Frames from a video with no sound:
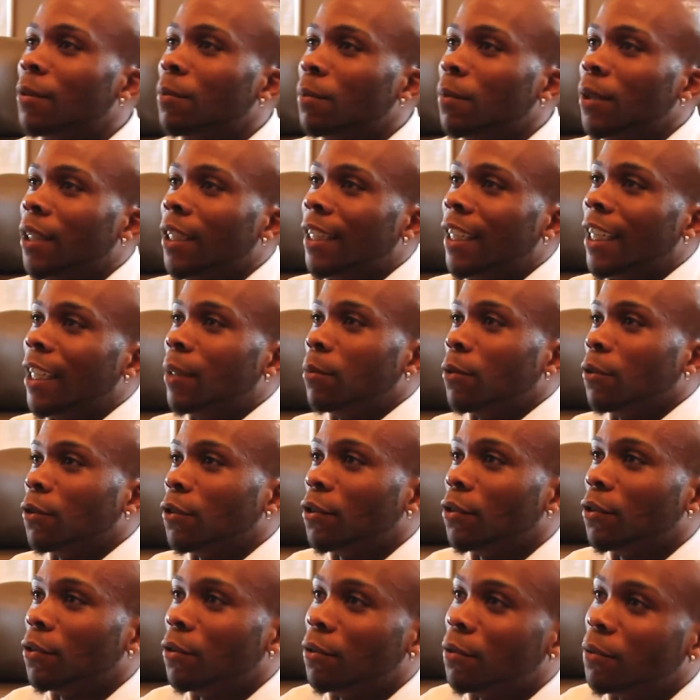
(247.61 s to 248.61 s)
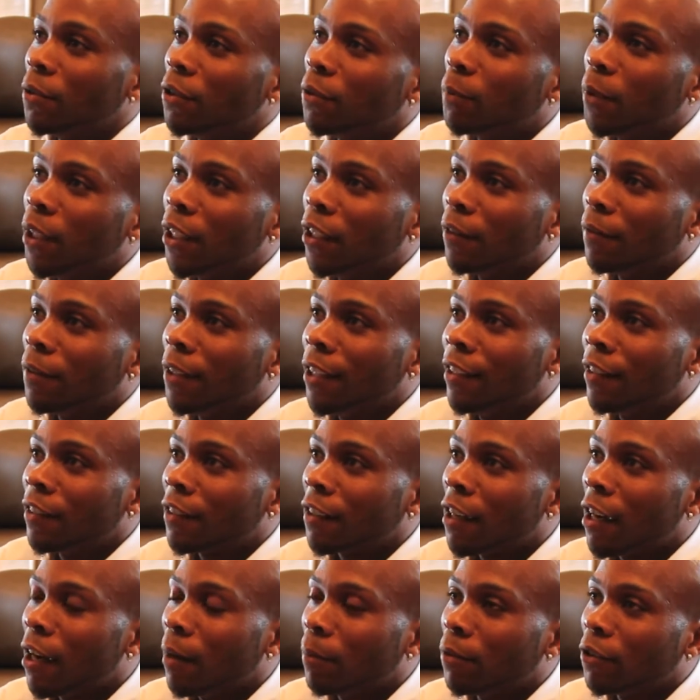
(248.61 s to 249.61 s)
being able to speak of these
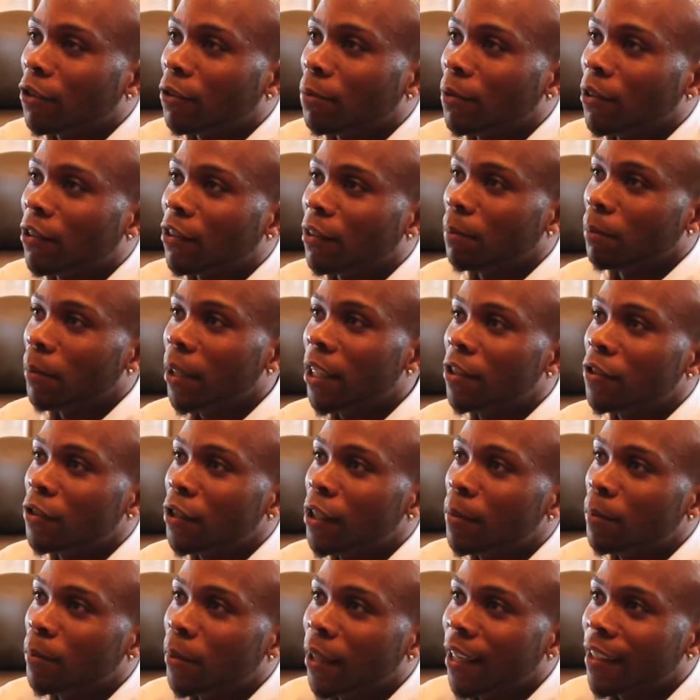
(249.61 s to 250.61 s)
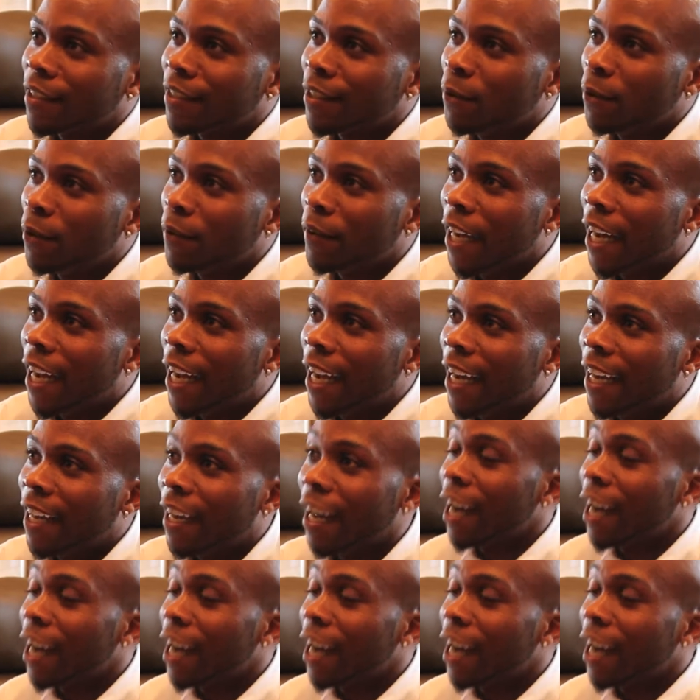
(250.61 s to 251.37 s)
accomplishments and major impacts that we've had?